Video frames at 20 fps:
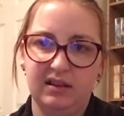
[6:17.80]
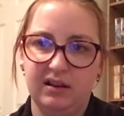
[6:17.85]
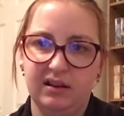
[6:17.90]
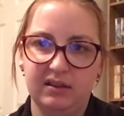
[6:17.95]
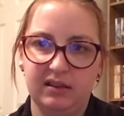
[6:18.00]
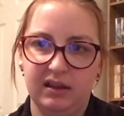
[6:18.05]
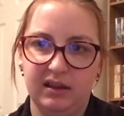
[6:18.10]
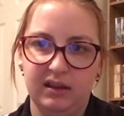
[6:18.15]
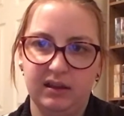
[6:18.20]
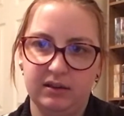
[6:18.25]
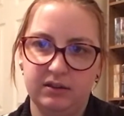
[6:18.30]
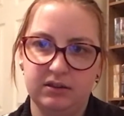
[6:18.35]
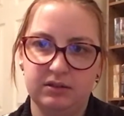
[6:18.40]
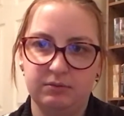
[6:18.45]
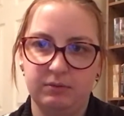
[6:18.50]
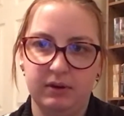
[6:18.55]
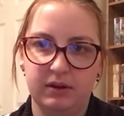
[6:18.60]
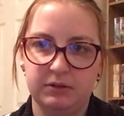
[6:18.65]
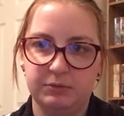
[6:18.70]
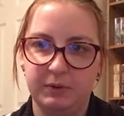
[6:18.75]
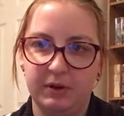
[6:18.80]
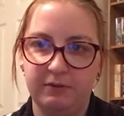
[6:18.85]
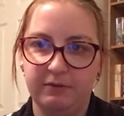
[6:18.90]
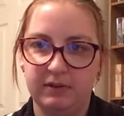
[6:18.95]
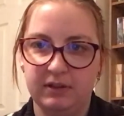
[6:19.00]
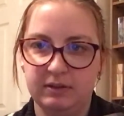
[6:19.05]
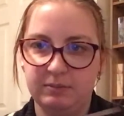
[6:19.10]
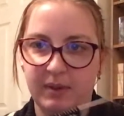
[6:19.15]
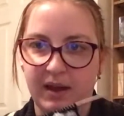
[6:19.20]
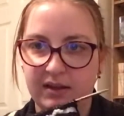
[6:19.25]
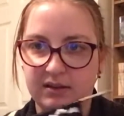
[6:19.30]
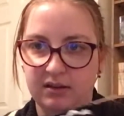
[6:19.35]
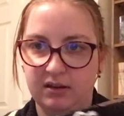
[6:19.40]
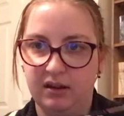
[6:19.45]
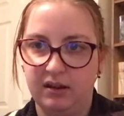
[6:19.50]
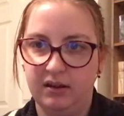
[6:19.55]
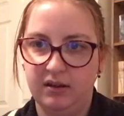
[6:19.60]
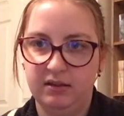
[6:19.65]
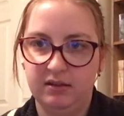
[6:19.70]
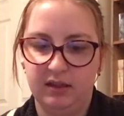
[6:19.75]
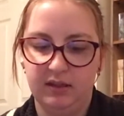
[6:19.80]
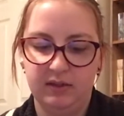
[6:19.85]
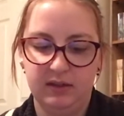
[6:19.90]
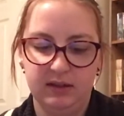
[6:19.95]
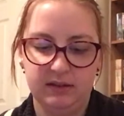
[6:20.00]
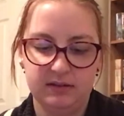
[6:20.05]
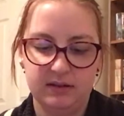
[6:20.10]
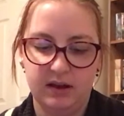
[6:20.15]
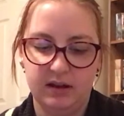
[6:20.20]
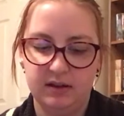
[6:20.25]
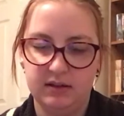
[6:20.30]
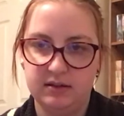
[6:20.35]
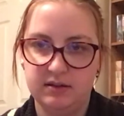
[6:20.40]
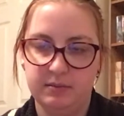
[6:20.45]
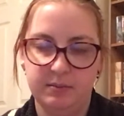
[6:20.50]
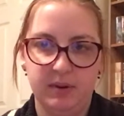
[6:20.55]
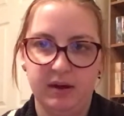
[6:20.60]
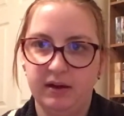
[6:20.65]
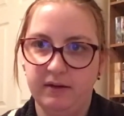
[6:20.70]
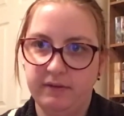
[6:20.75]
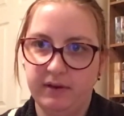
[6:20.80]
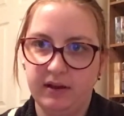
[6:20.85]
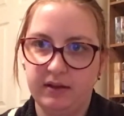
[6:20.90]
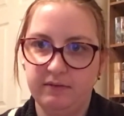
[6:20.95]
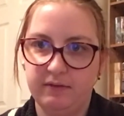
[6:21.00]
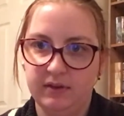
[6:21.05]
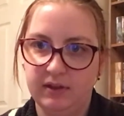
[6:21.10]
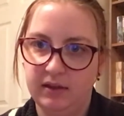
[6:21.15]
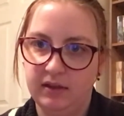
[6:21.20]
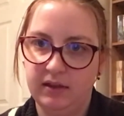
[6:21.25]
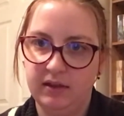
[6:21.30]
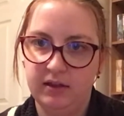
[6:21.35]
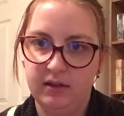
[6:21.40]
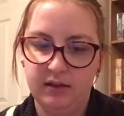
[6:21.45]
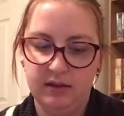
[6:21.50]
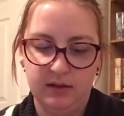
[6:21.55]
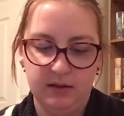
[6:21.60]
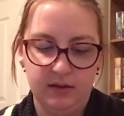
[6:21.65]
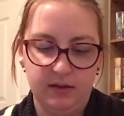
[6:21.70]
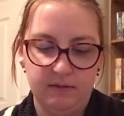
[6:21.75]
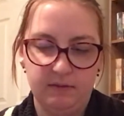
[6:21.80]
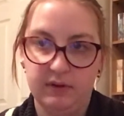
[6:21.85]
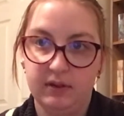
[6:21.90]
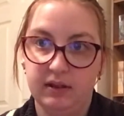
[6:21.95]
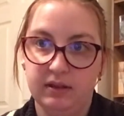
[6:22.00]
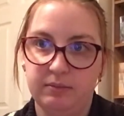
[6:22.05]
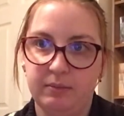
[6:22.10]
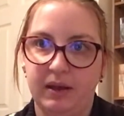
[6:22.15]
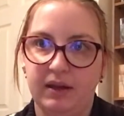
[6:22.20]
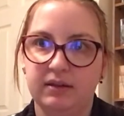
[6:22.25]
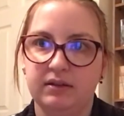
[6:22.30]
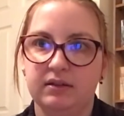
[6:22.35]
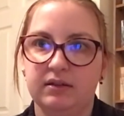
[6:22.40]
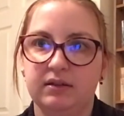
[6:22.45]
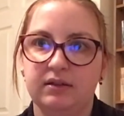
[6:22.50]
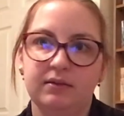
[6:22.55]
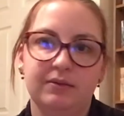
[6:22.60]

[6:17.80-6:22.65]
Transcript: think it just works well for this pattern. I think these colours are perfect for this pattern.